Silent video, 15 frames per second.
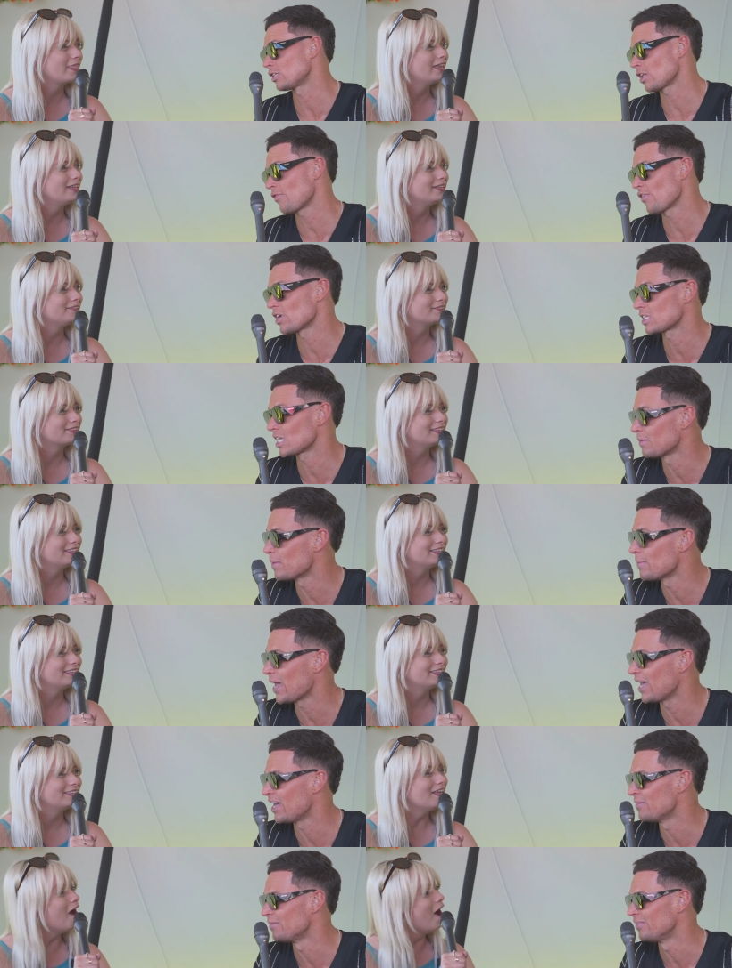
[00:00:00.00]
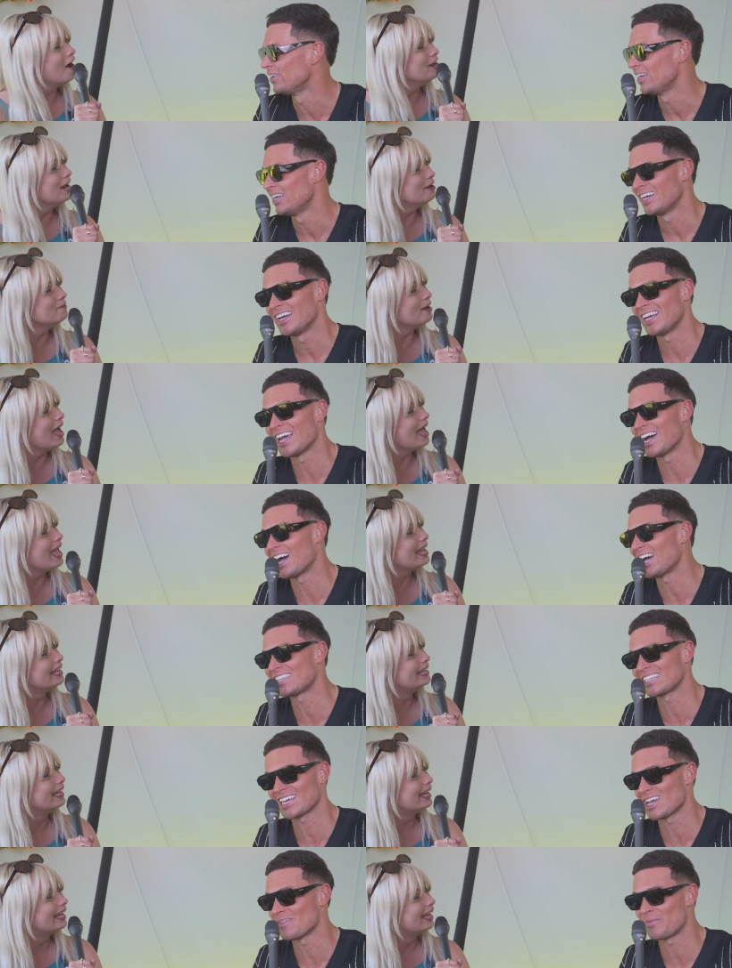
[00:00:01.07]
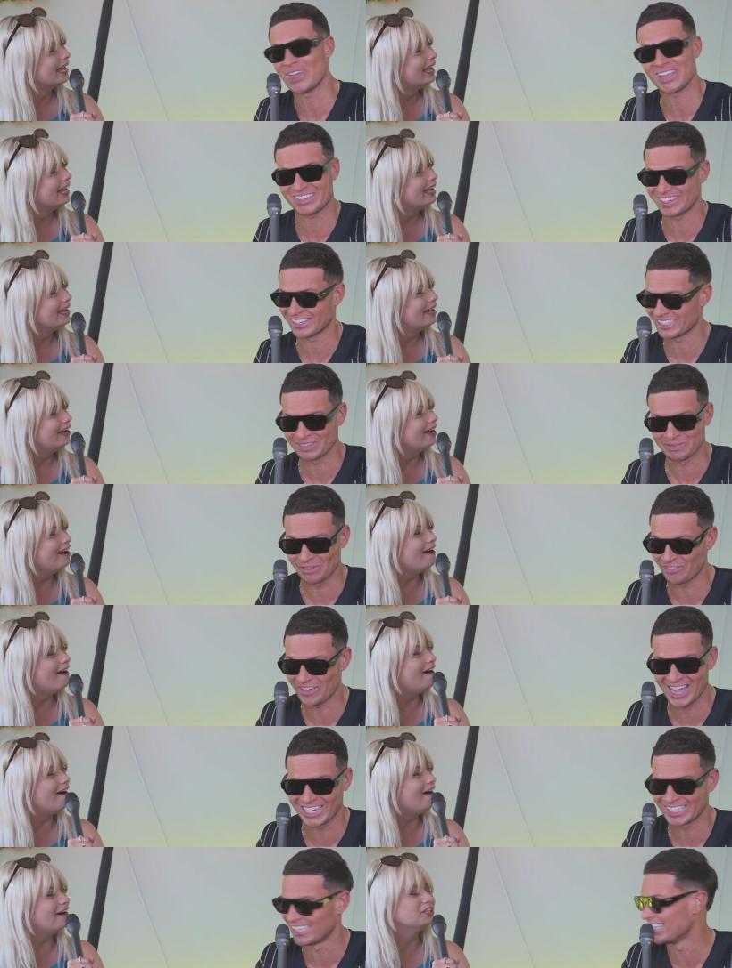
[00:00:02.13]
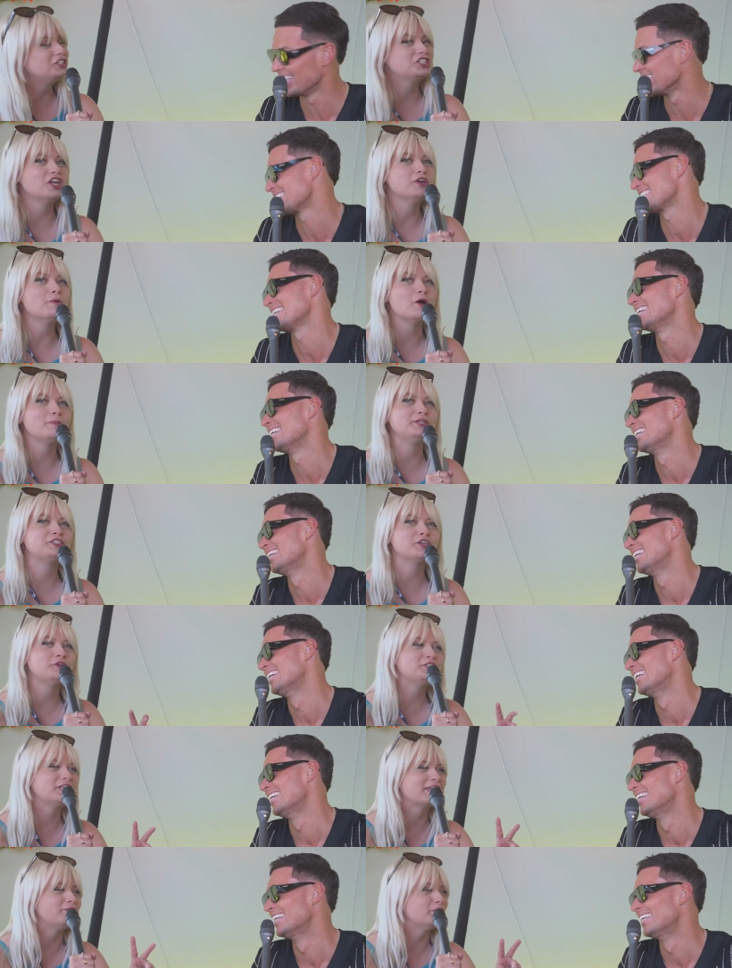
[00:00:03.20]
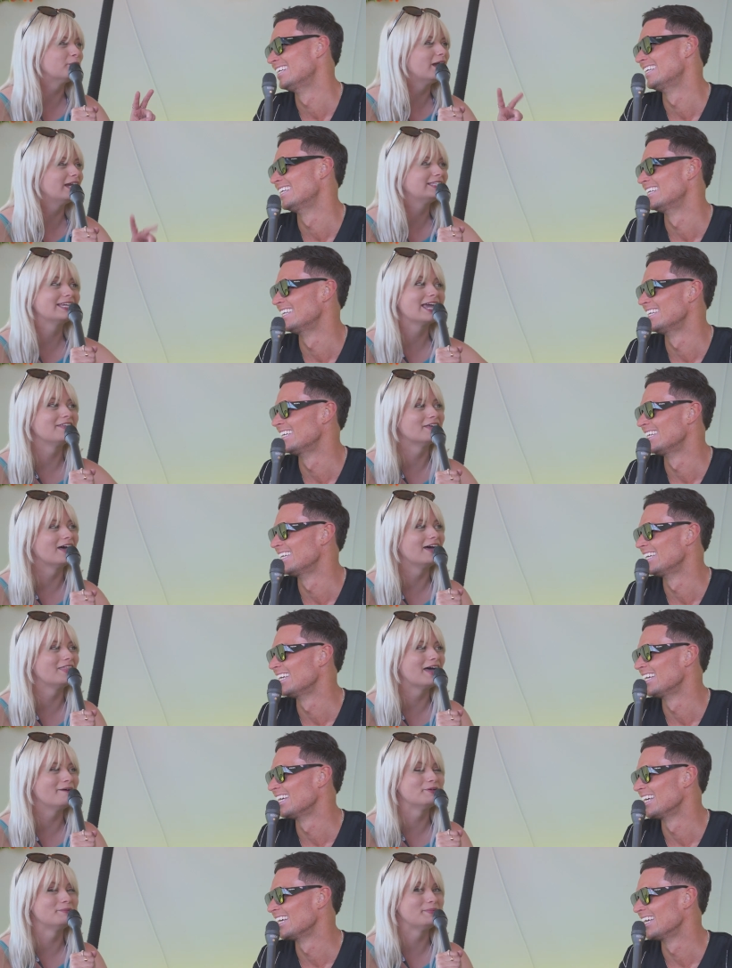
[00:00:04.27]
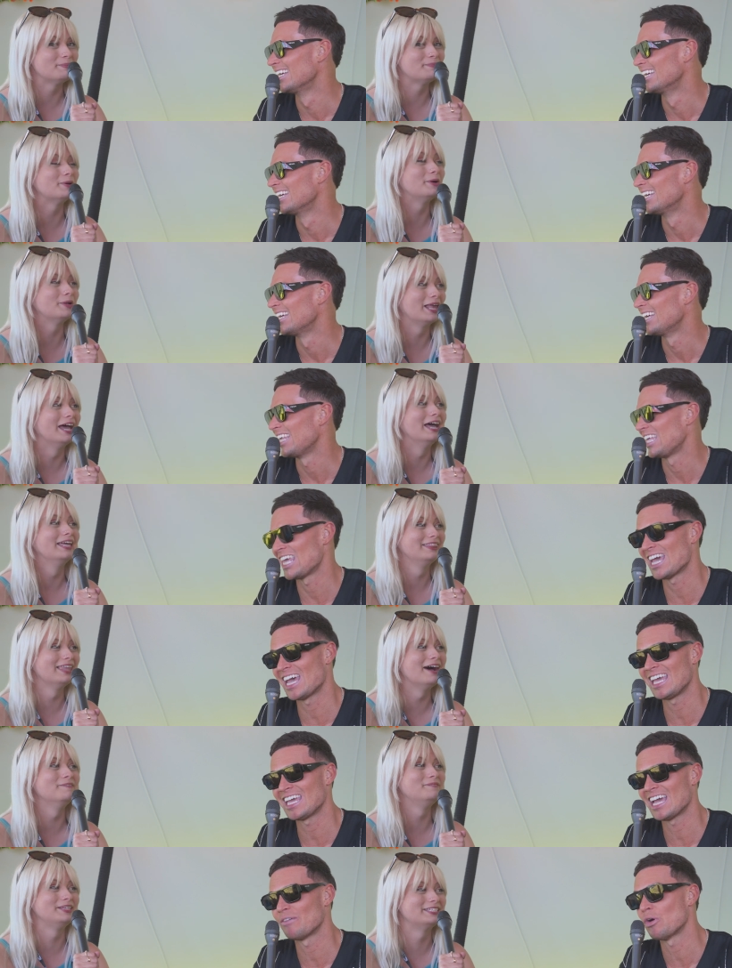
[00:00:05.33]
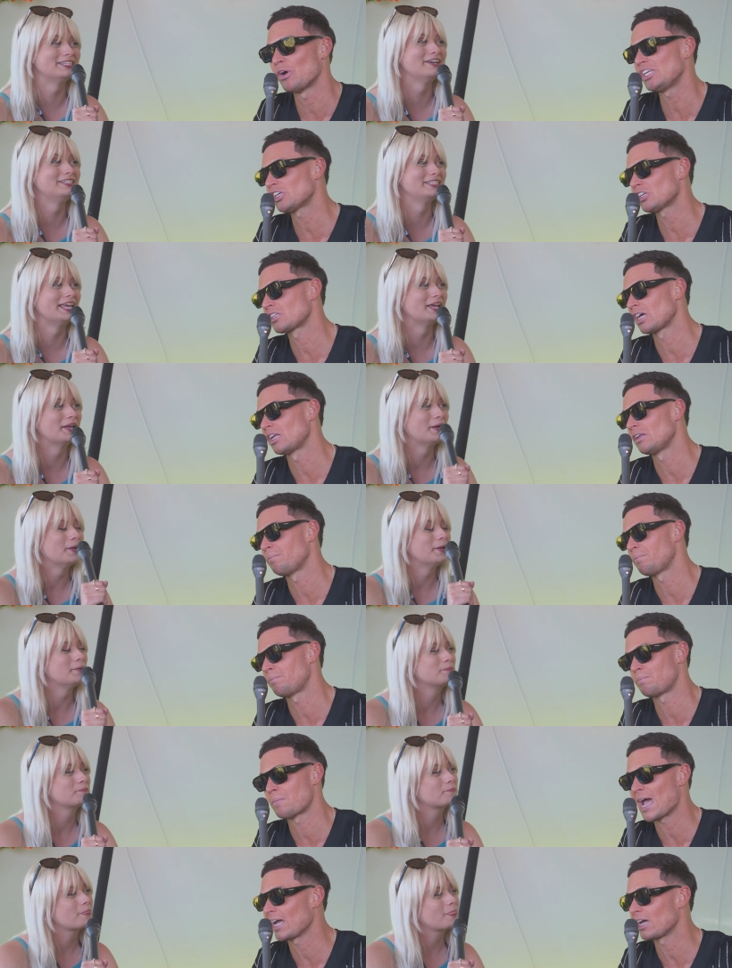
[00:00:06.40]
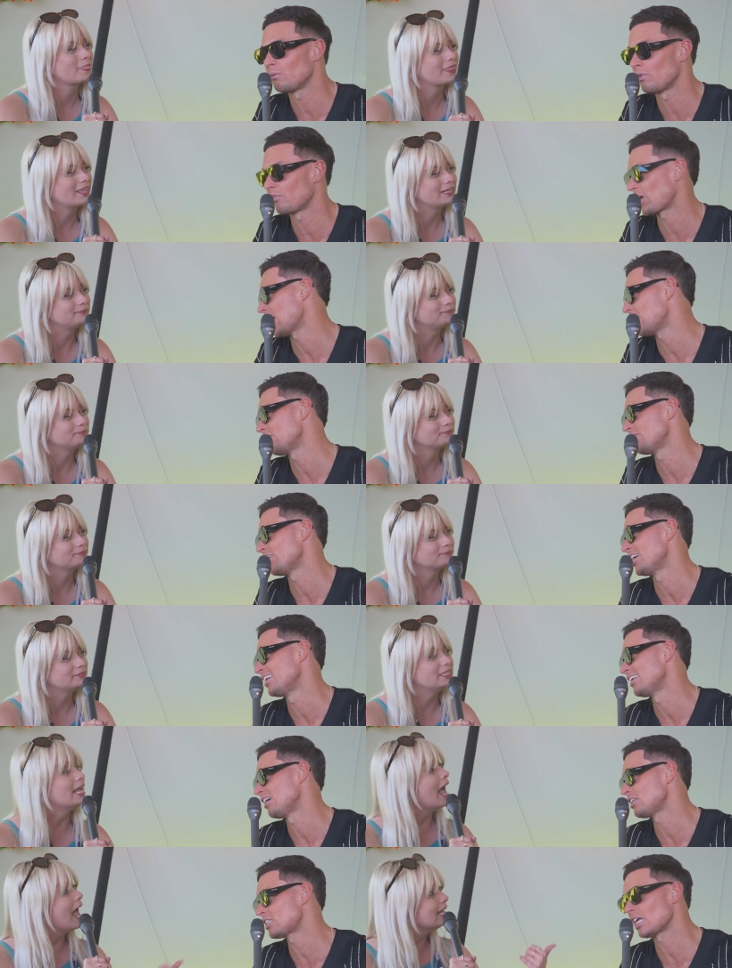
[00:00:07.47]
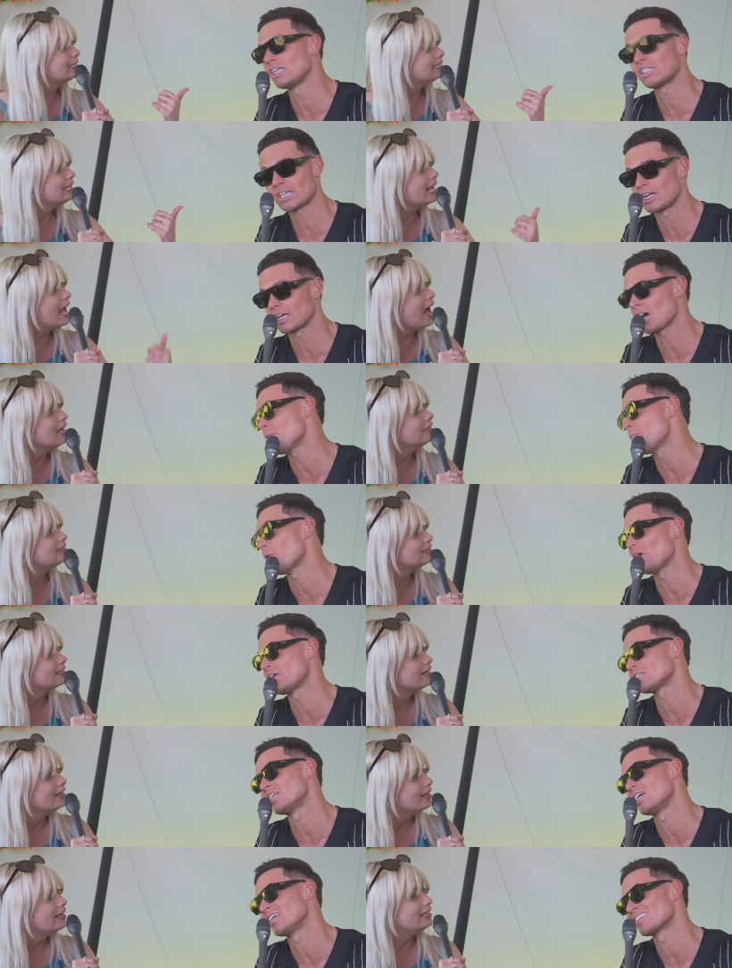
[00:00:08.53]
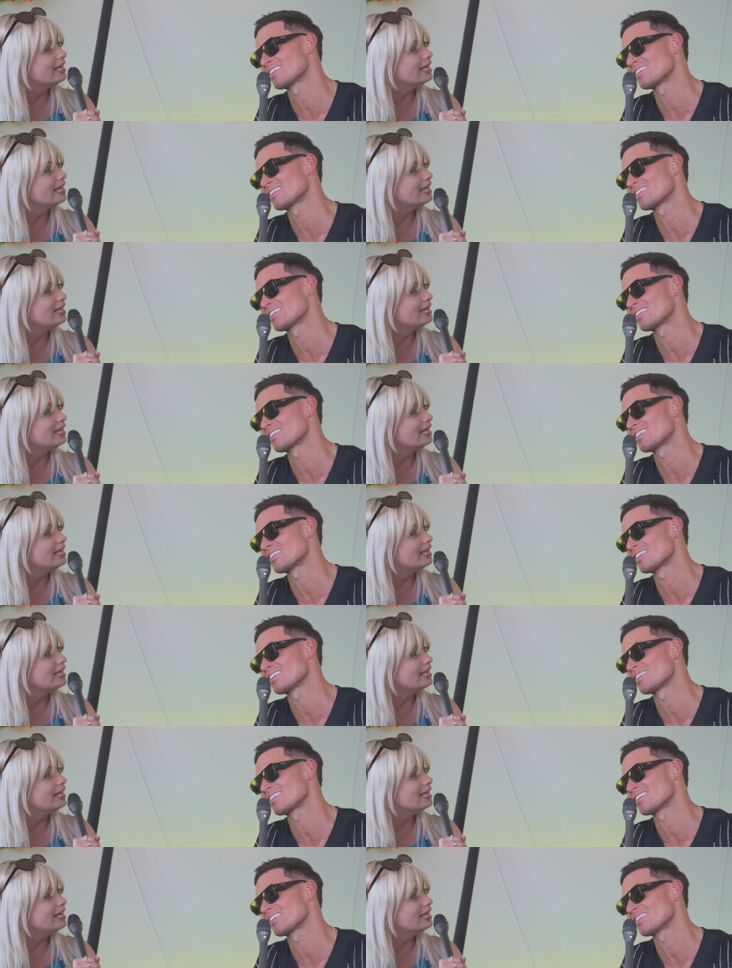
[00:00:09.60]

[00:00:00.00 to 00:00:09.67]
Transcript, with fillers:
Speaker 1: it's the first time I met him. Oh, no way! Yeah, I had to get a picture because I'm a fan, oh, and Do you know so. what, it'd be
Speaker 2: so sick if you worked together, that would be baller. Yeah, That'd yeah, well so he just done a
Speaker 1: banger with Calvin. Yeah, he's done, he's done he a couple, hasn't he?